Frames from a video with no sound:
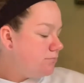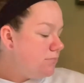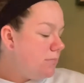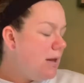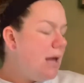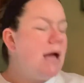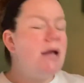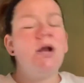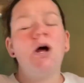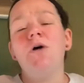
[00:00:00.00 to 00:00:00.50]

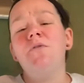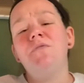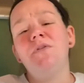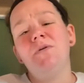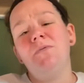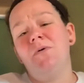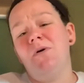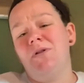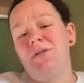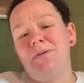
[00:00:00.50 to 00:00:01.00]
And hopefully
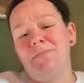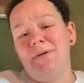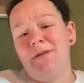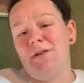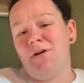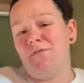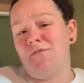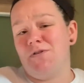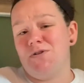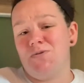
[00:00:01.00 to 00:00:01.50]
we'll only be
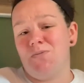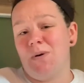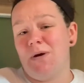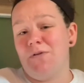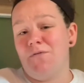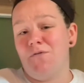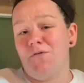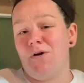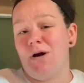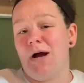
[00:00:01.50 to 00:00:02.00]
there for
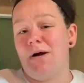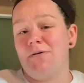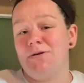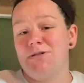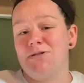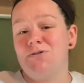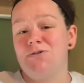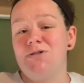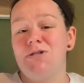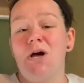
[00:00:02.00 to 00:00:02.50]
24 hours
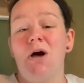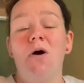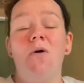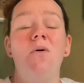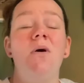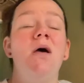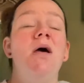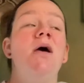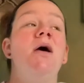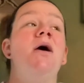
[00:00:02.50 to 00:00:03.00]
or so
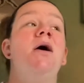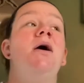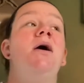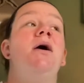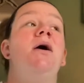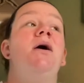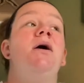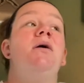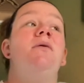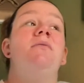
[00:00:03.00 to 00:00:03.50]

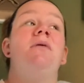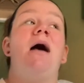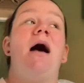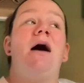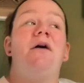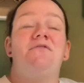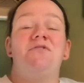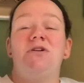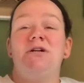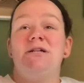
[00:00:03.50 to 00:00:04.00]

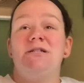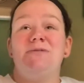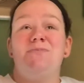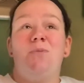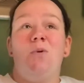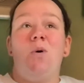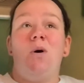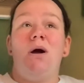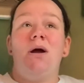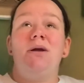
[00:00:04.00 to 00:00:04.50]
after he's
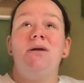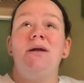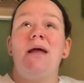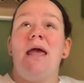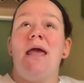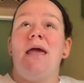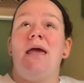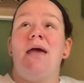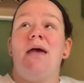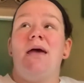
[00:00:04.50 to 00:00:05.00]
born,
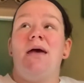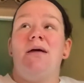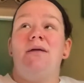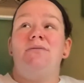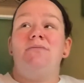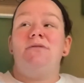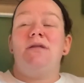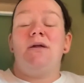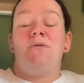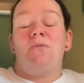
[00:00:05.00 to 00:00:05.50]

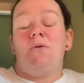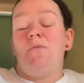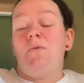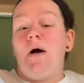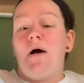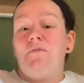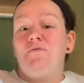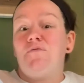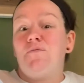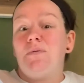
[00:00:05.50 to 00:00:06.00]
and then we won't
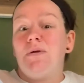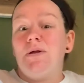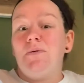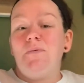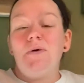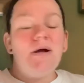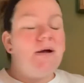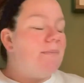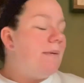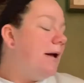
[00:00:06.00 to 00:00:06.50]
have to really
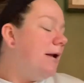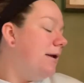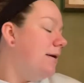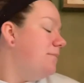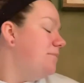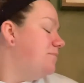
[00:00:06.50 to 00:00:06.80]
worry about it.